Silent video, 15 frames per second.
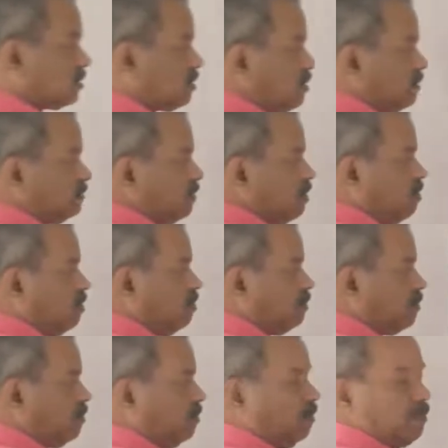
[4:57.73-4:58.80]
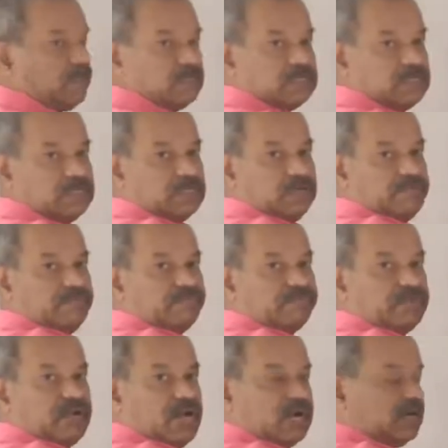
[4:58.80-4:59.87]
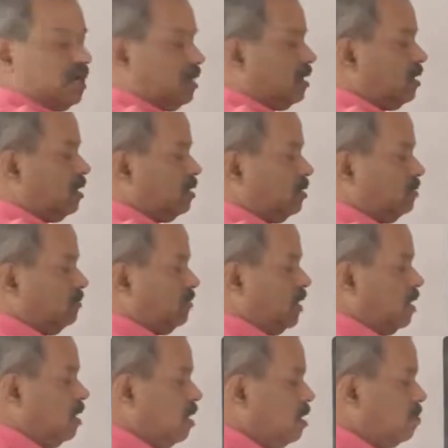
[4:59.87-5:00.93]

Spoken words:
of the opposite angle will